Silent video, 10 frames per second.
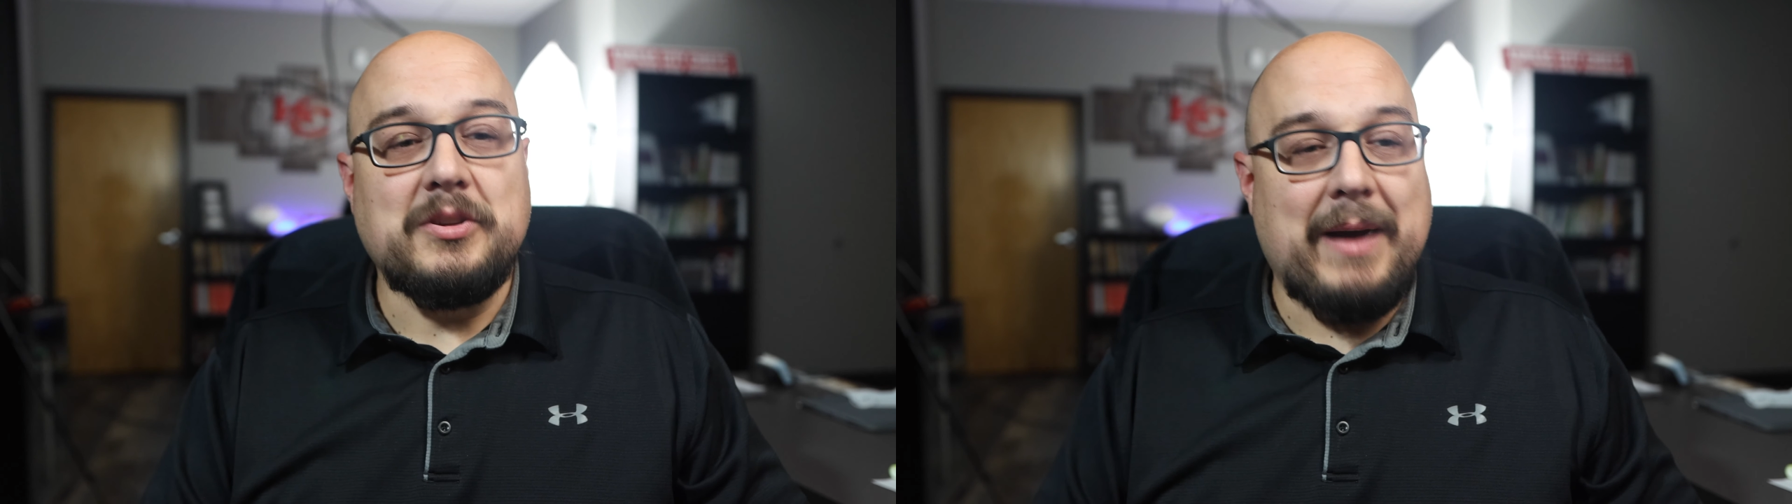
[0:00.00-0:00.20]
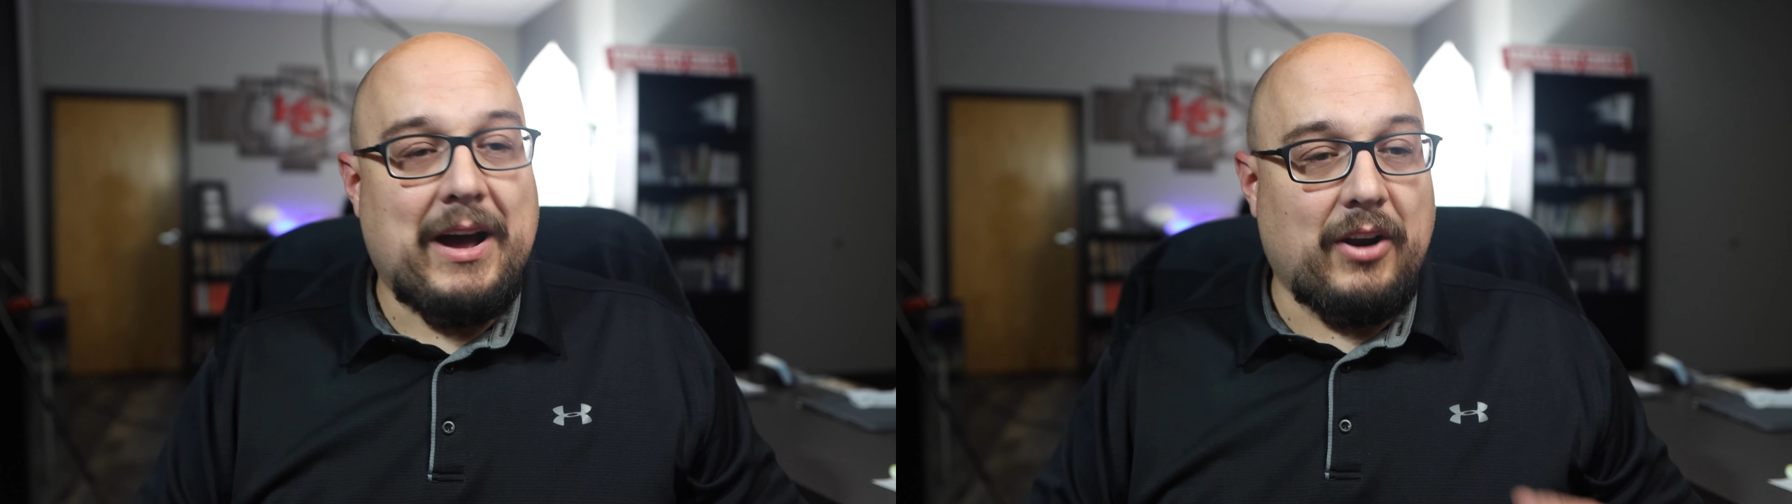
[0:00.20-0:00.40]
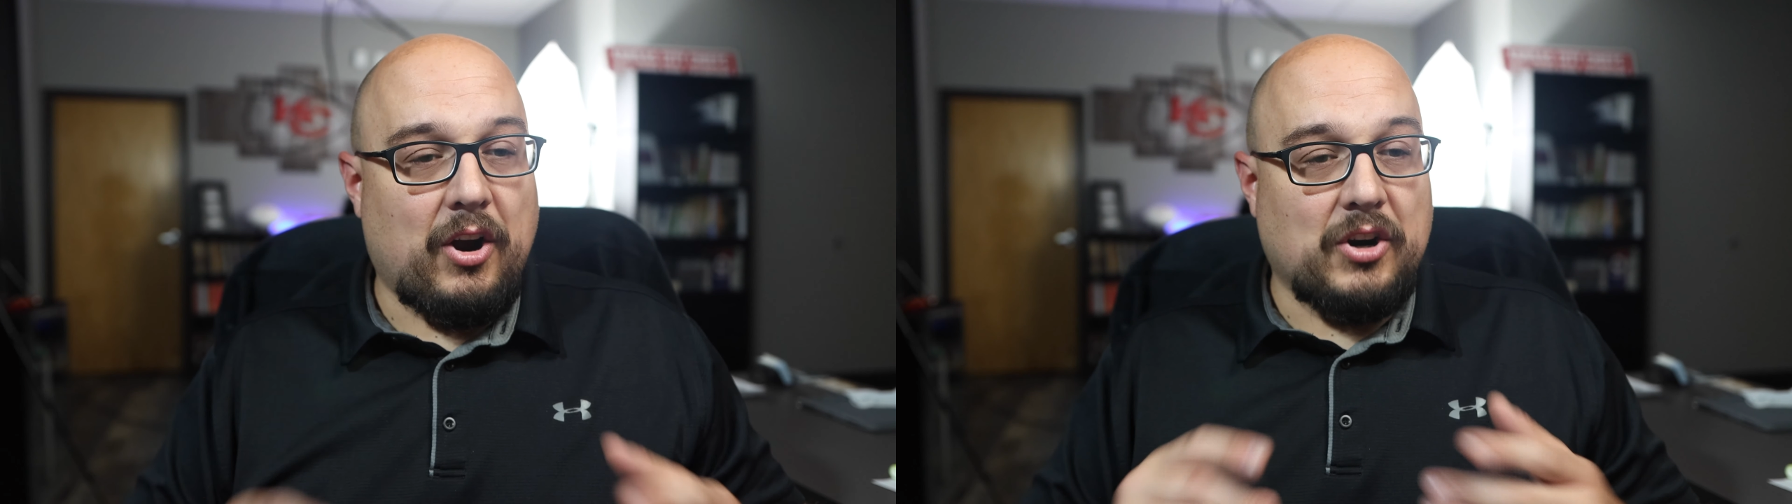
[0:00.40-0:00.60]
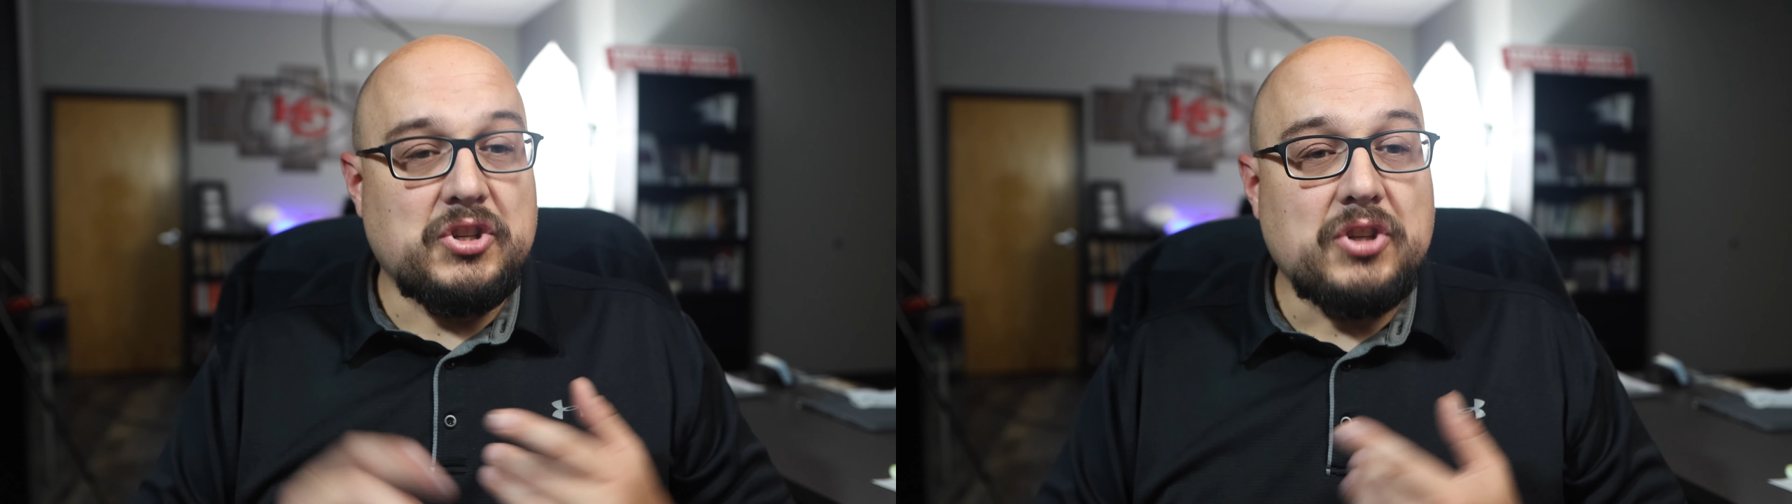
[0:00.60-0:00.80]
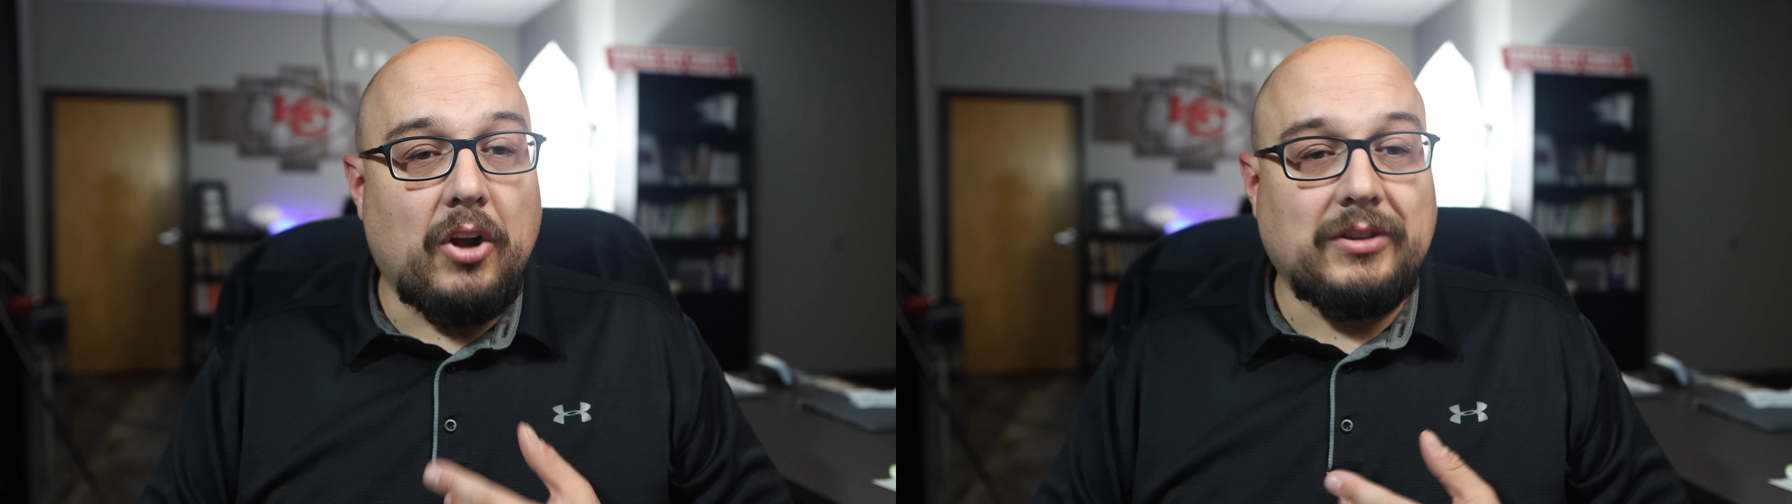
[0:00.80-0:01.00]
about our
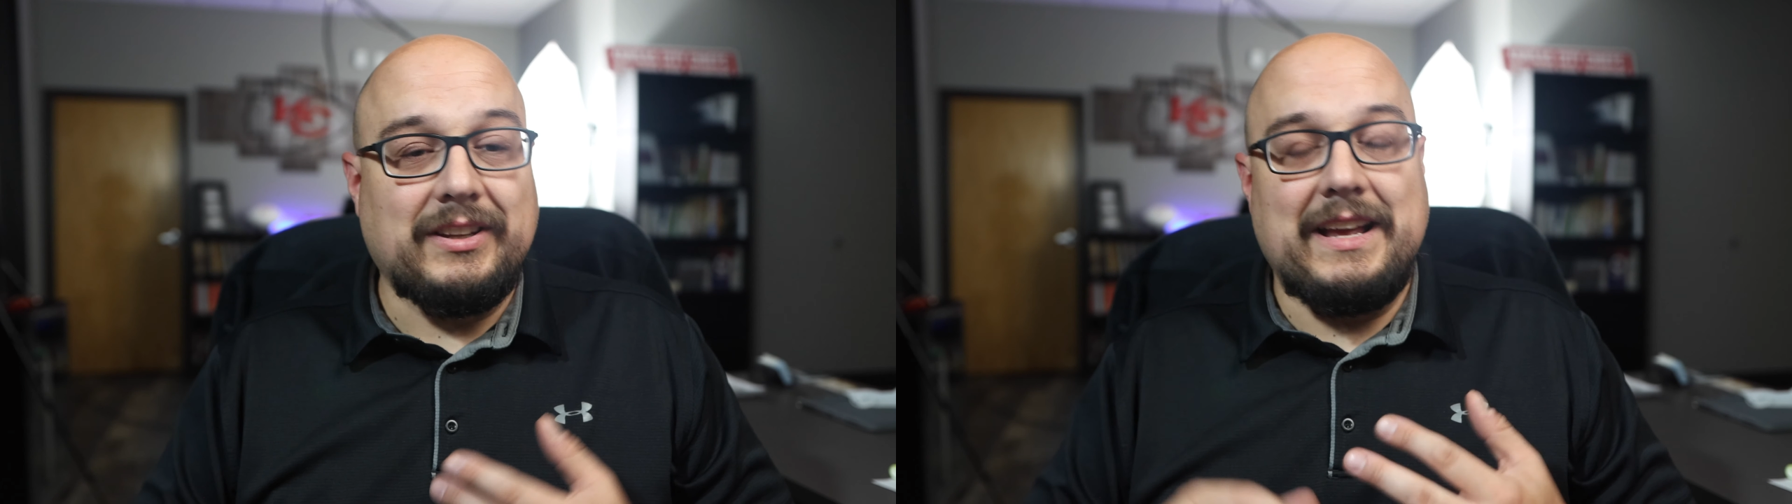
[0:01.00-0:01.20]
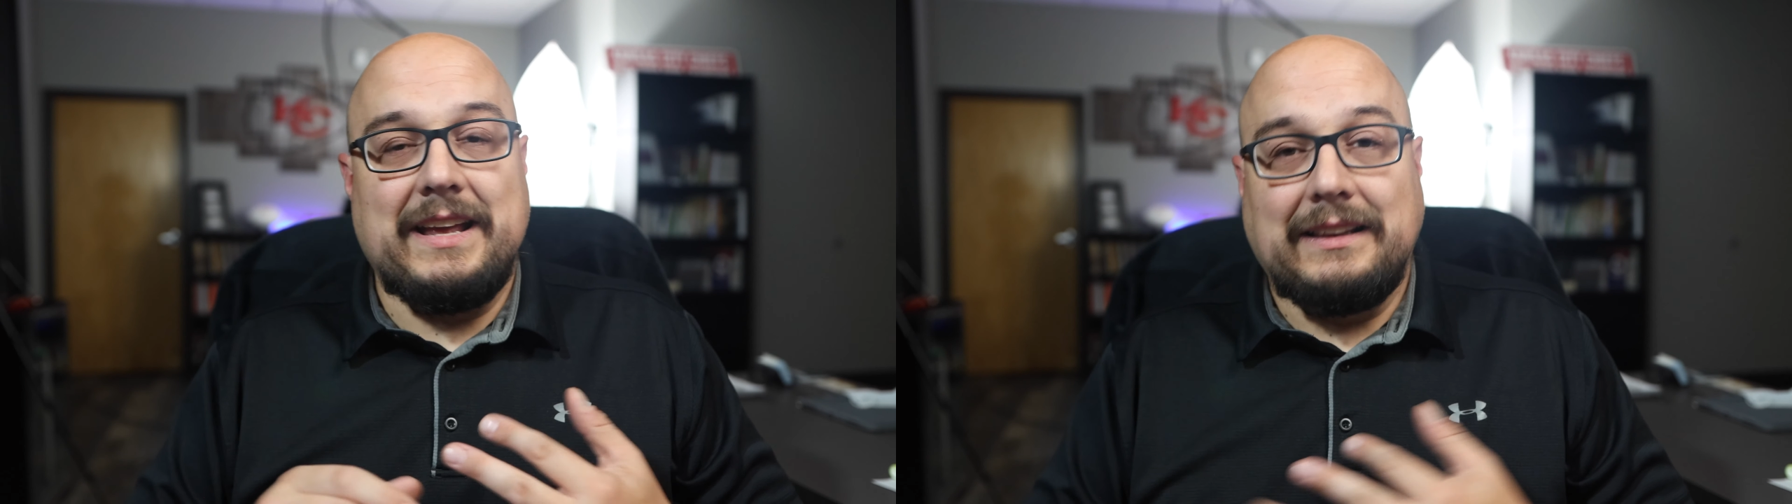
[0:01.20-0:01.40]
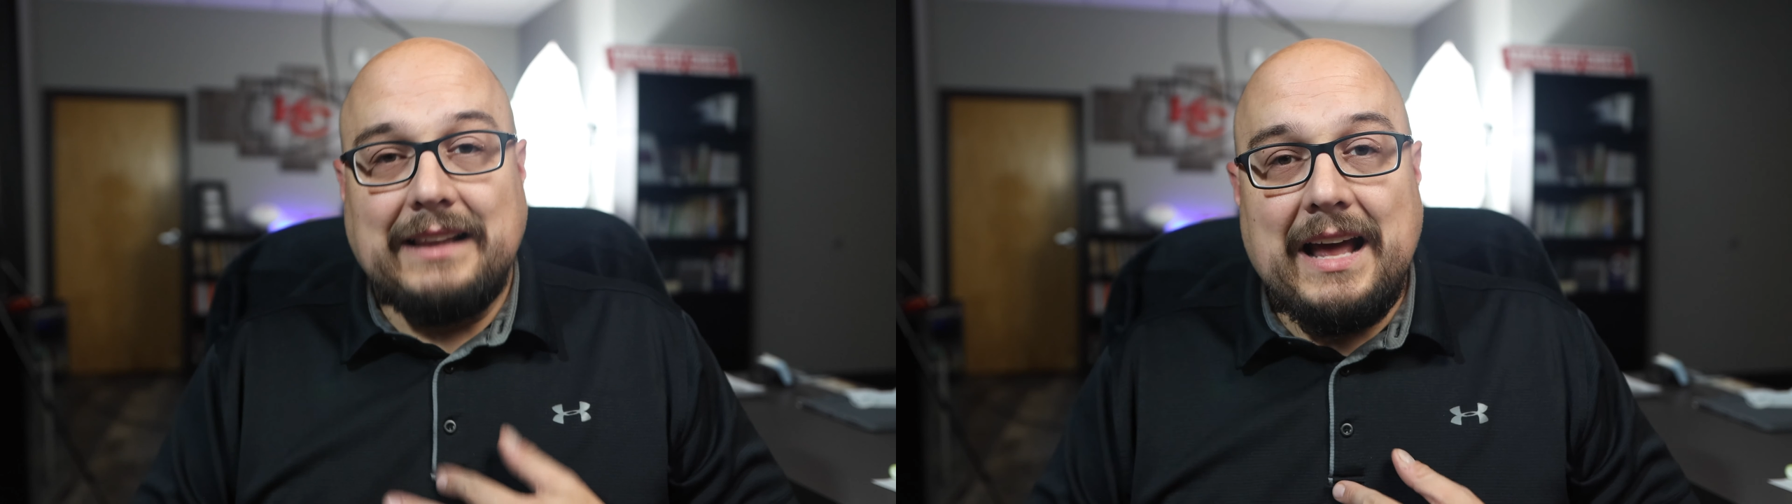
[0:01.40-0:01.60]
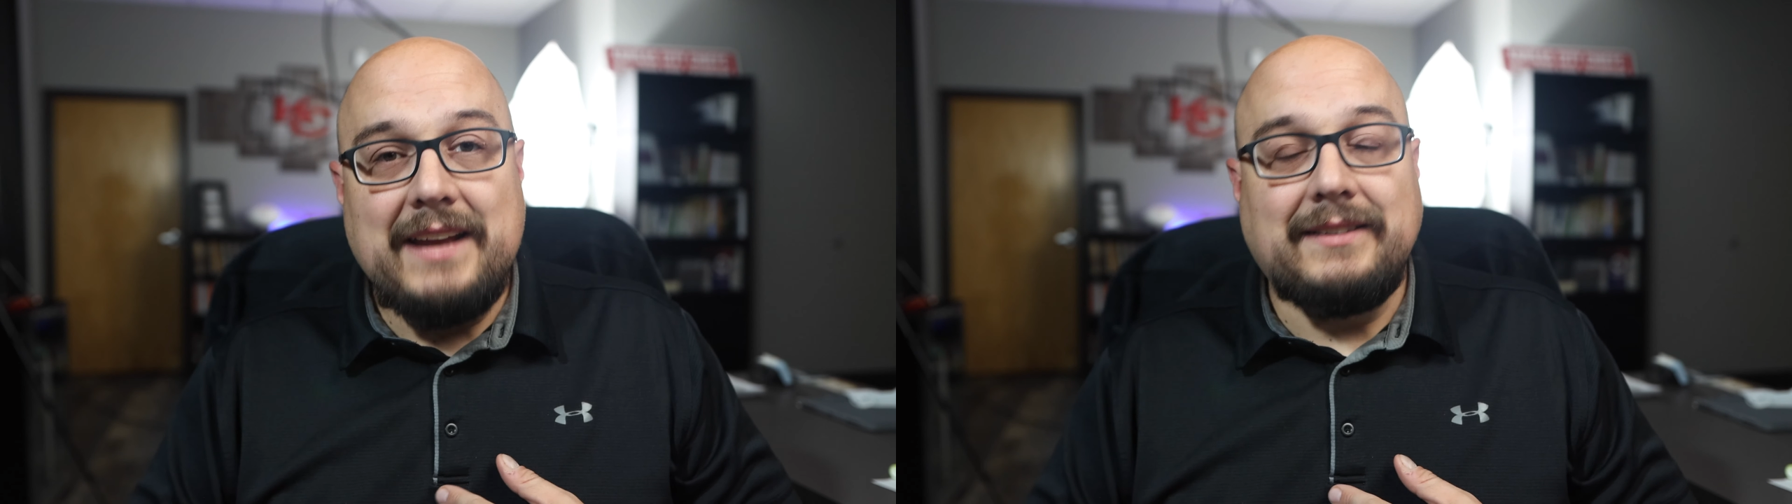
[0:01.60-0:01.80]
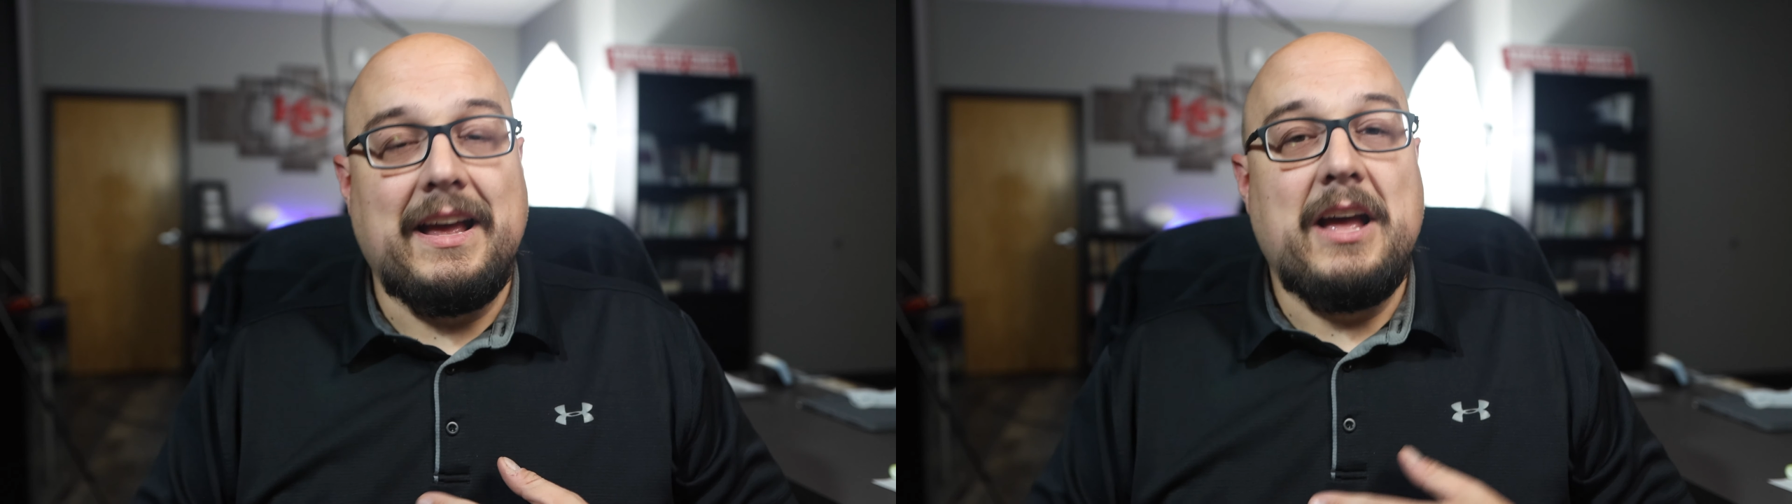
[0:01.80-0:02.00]
salt and
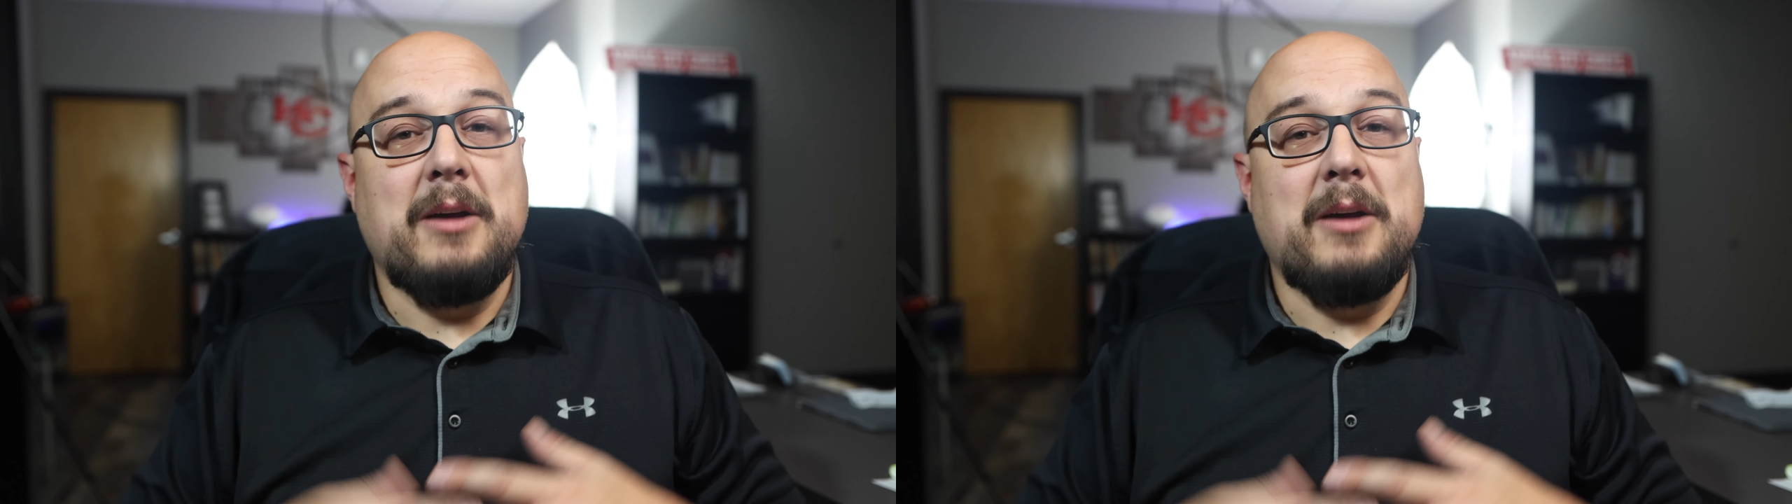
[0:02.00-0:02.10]
light